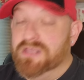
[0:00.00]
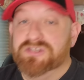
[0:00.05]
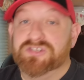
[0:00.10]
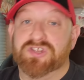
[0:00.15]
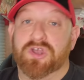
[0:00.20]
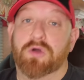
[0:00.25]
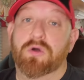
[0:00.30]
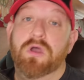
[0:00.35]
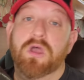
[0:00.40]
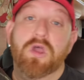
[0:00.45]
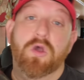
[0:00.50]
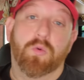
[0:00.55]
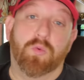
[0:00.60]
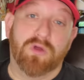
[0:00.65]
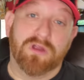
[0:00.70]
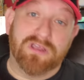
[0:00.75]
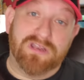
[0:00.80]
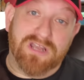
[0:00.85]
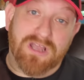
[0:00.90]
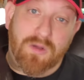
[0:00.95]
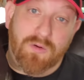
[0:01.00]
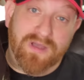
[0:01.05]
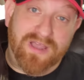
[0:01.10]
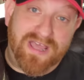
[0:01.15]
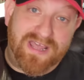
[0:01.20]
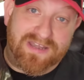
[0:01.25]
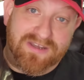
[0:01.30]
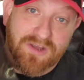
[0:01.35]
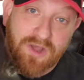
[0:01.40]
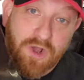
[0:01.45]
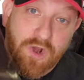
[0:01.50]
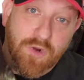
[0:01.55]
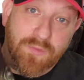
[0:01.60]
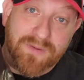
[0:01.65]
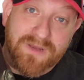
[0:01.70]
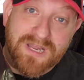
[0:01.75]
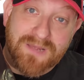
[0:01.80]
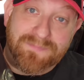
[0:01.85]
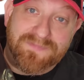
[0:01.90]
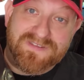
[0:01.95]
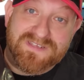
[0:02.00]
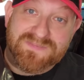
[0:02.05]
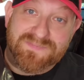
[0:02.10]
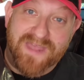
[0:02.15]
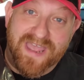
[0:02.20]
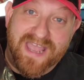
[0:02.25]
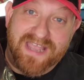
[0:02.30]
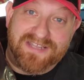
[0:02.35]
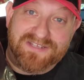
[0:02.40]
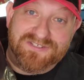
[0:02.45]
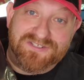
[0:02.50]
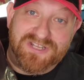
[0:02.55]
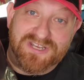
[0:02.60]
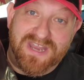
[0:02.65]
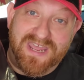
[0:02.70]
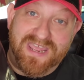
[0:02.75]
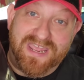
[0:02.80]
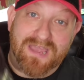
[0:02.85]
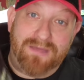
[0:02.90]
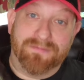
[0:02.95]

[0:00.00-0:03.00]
So we're going to go ahead and open up this package today.